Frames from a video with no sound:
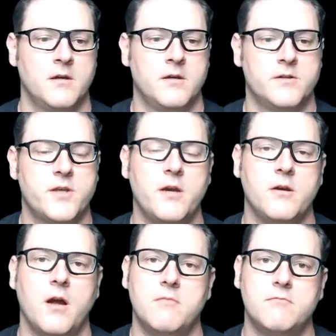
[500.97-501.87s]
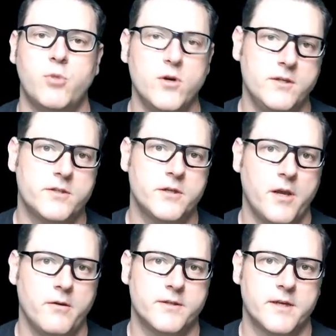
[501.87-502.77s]
So points to
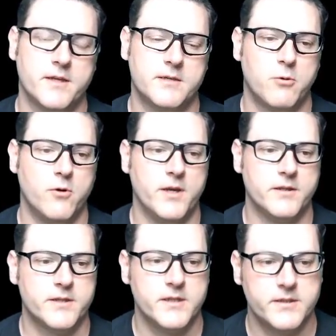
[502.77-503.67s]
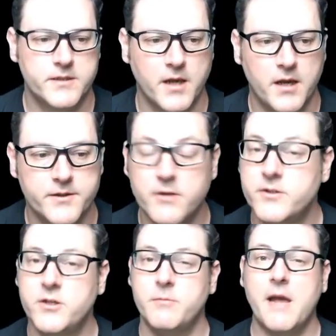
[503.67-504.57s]
note at this point is don't
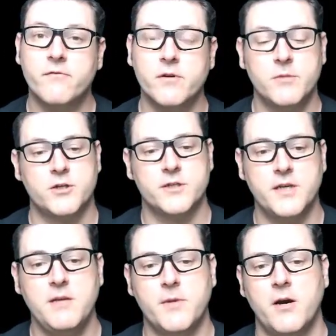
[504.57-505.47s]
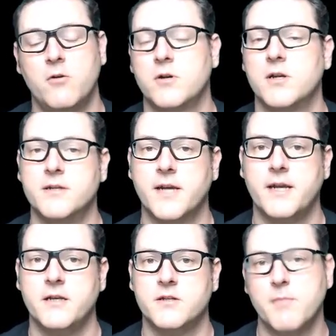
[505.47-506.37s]
assume every malicious email
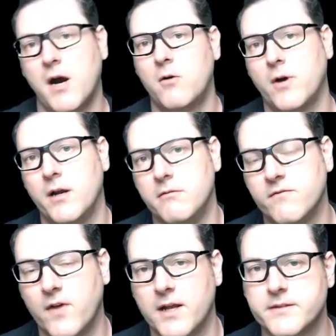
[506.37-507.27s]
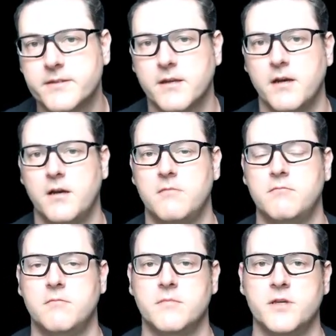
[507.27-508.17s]
contains malware. In fact,
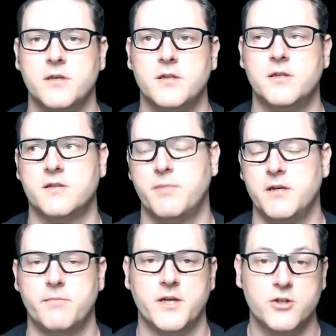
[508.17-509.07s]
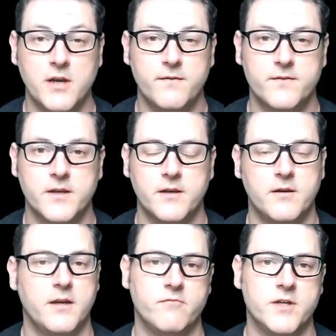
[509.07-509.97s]
there's been a big shift
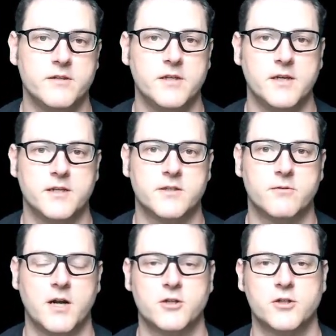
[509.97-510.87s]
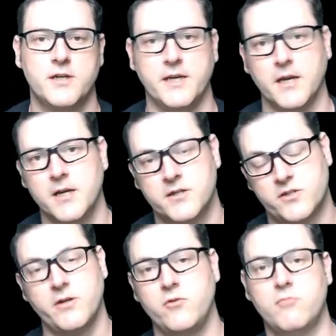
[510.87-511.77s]
in recent years to actually
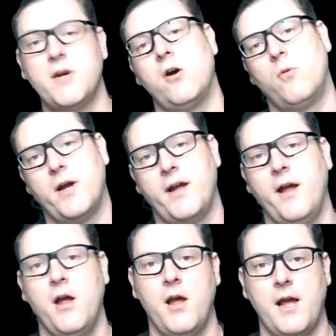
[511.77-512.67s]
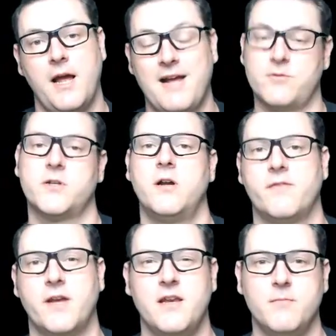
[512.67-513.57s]
cite your malware outside of
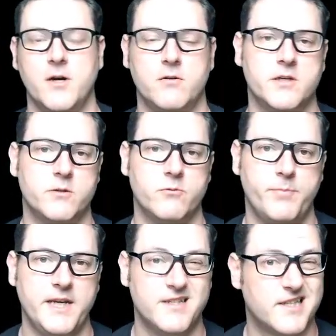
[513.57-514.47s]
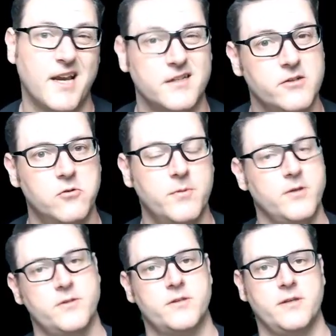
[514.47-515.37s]
that email, because it will be detected
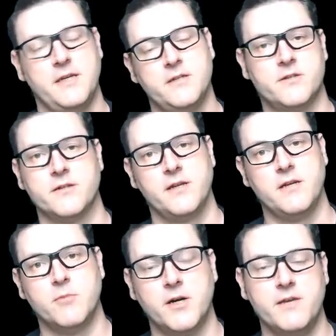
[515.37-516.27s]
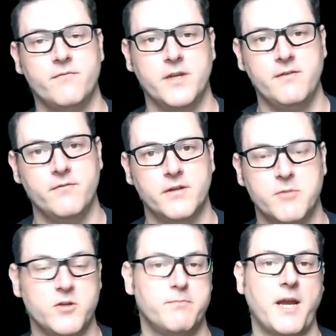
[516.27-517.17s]
almost instantly by even the
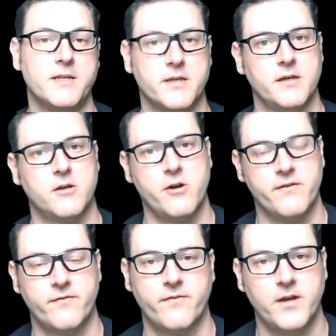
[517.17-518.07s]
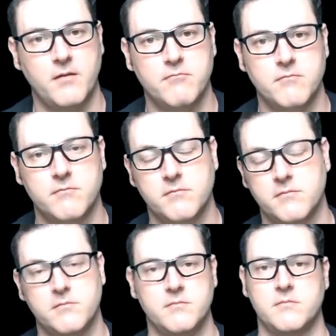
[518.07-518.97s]
most basic kind of
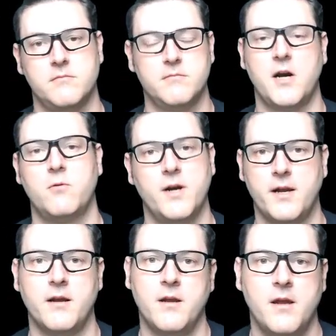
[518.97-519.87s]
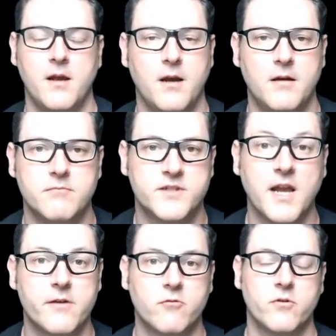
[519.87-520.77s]
malware
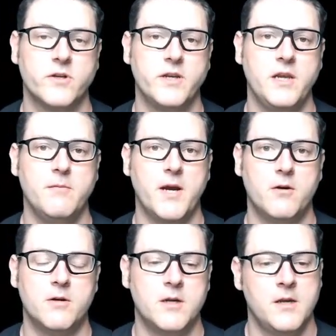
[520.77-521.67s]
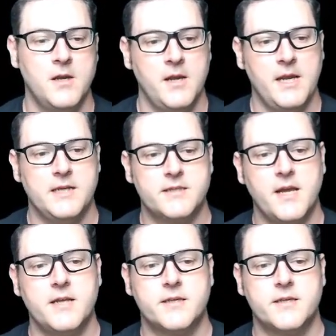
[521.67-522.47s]
scanner on an email. Instead,